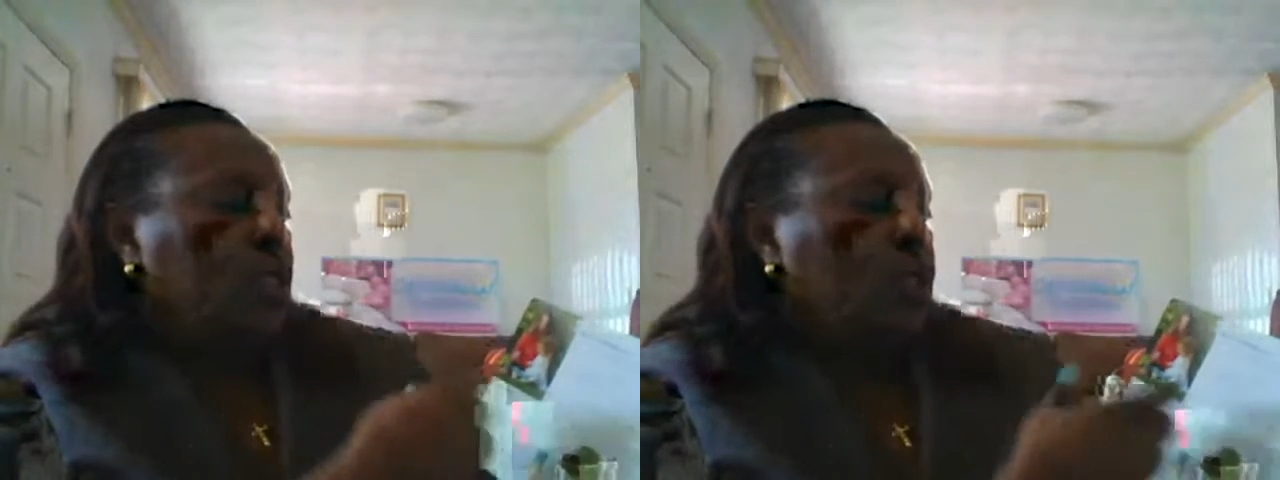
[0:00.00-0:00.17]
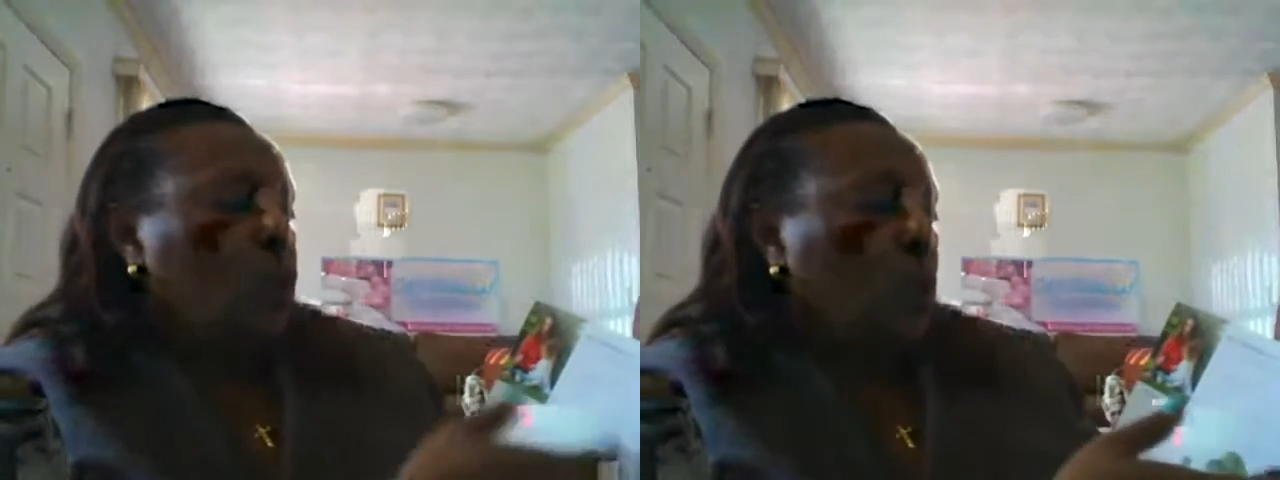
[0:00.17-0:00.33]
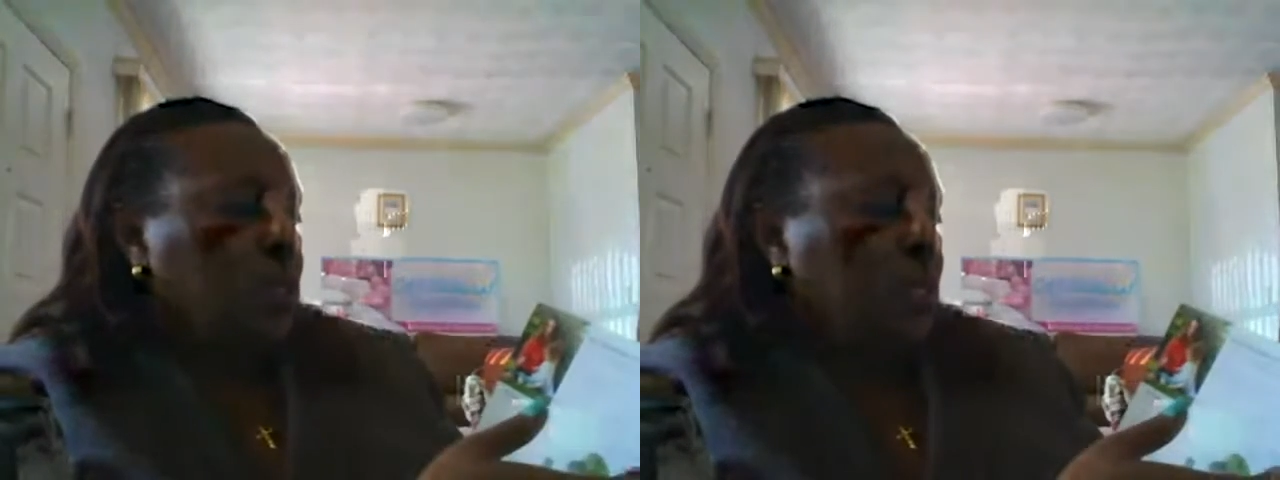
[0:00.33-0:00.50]

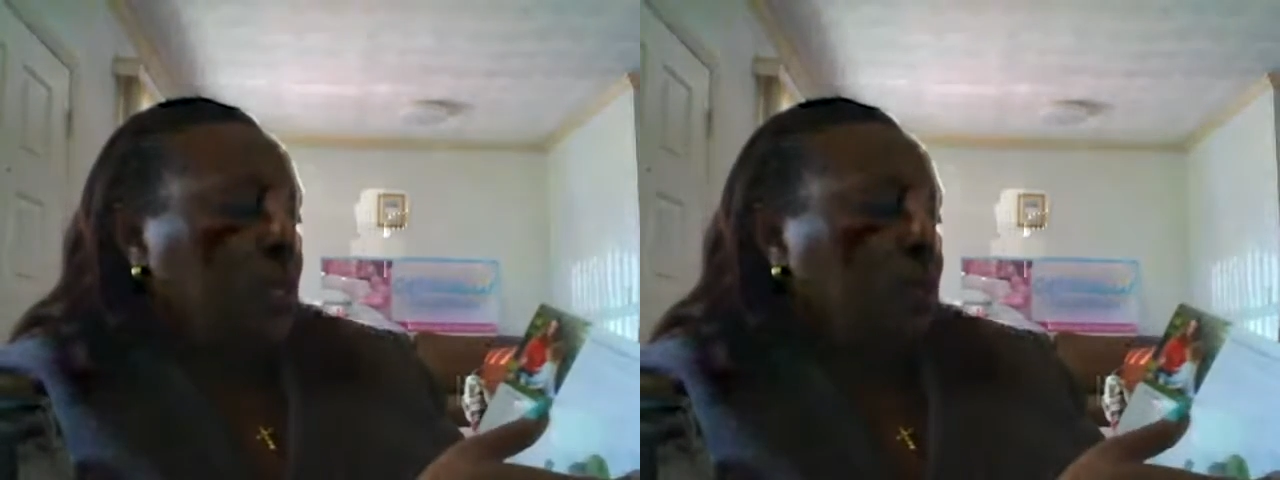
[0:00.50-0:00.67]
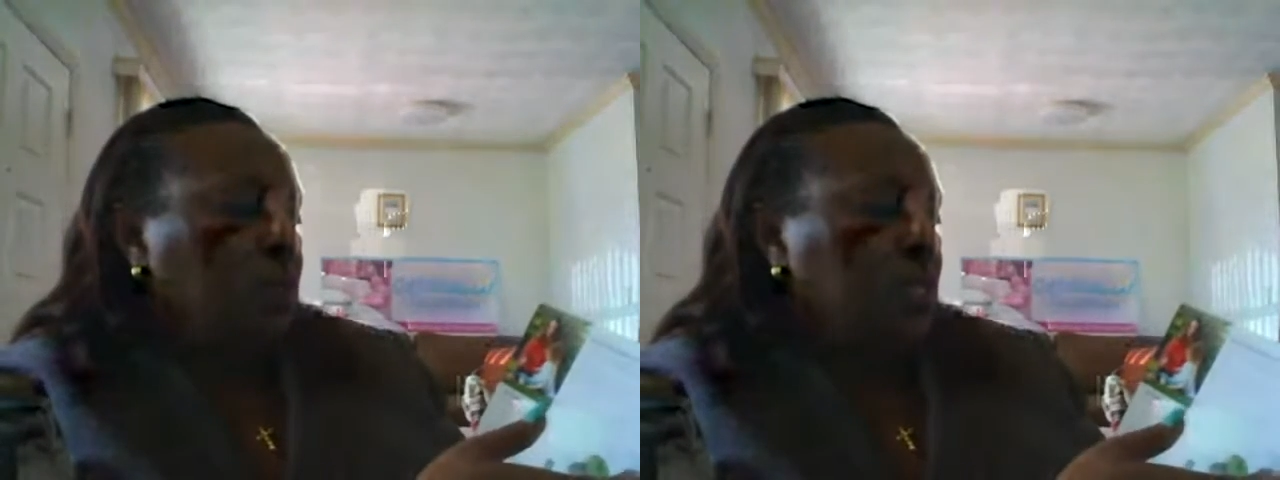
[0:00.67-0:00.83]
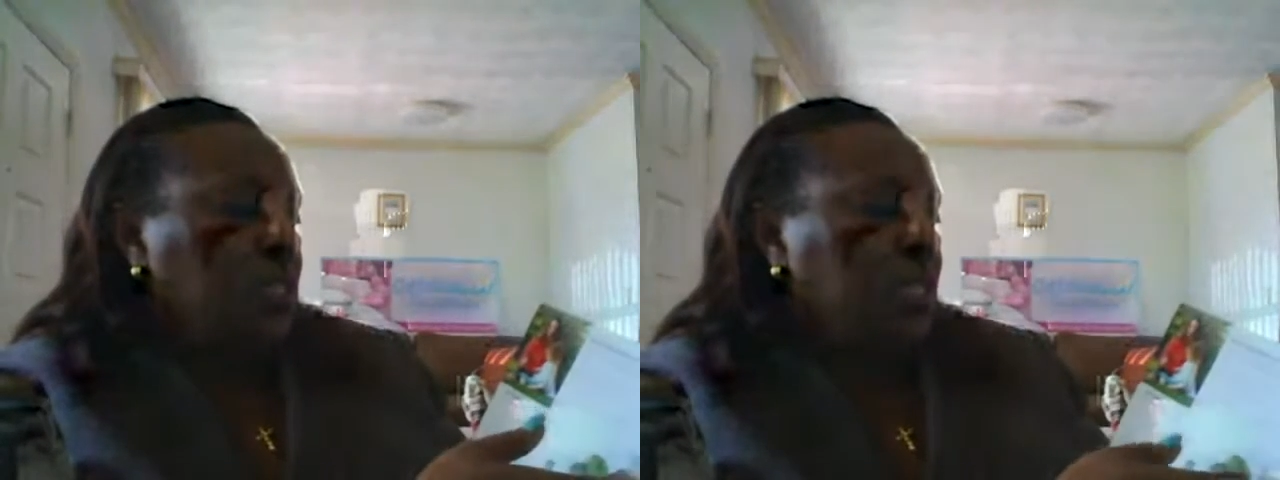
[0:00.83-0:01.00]
sourcing
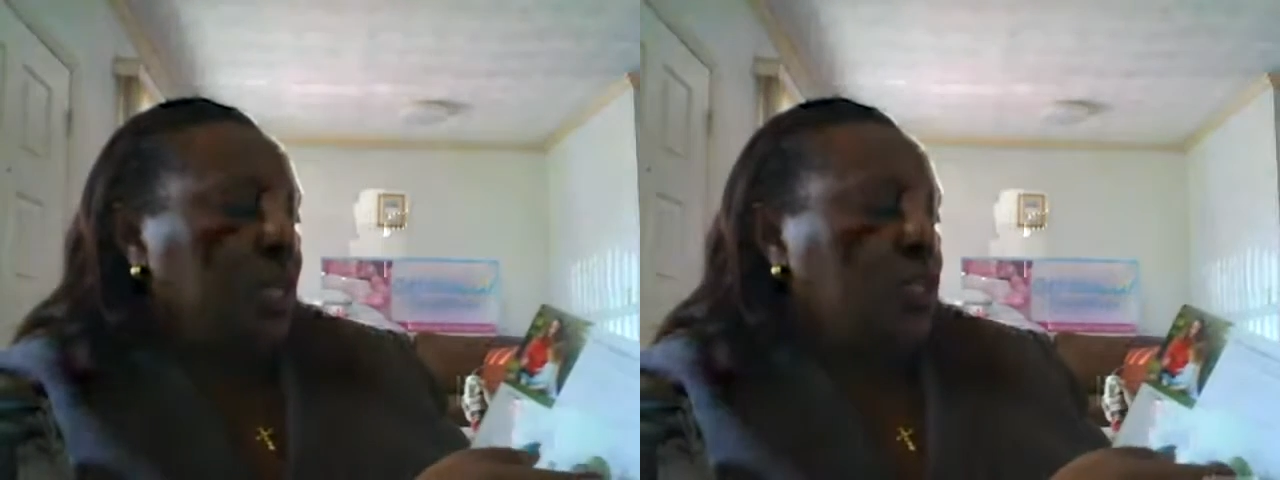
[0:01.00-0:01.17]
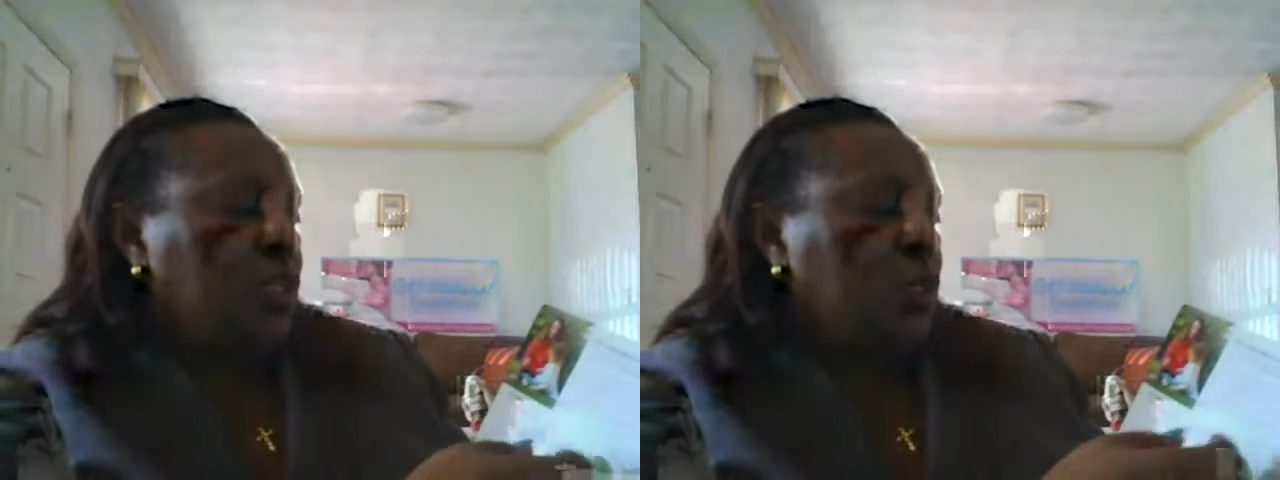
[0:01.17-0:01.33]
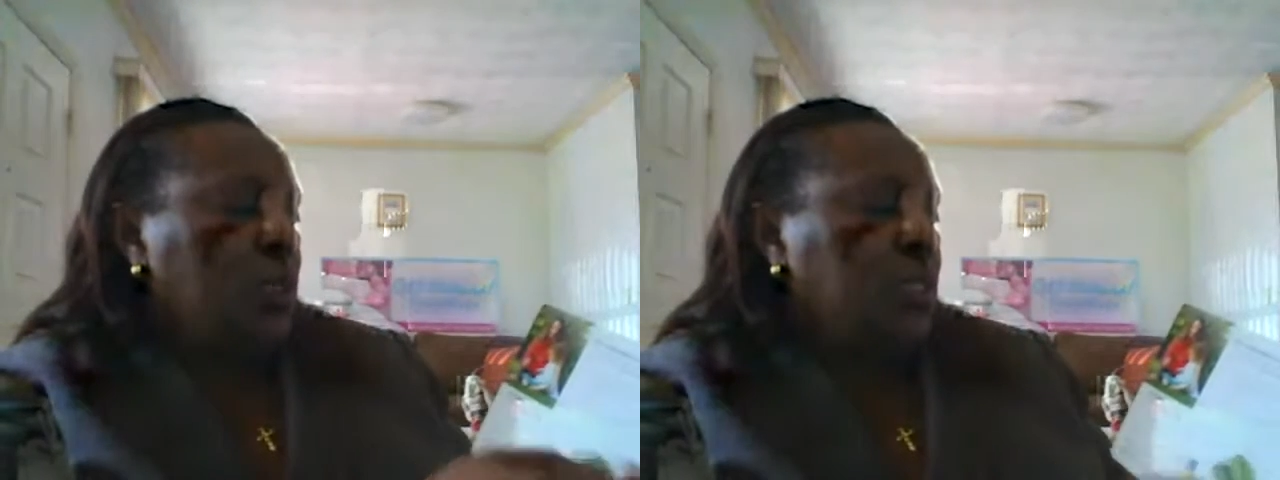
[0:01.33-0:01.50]
of the
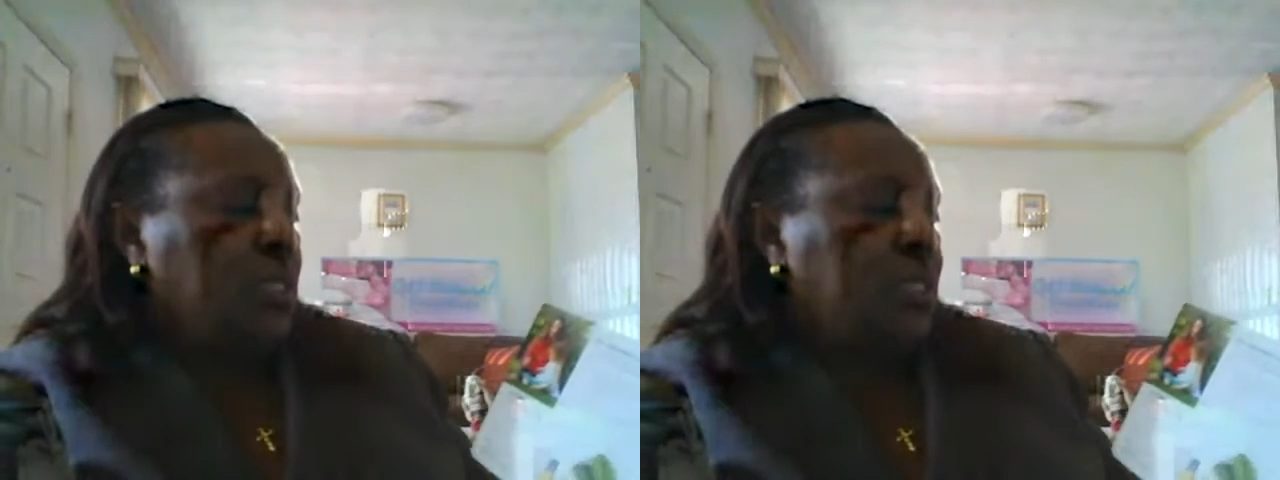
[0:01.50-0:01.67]
essential oils,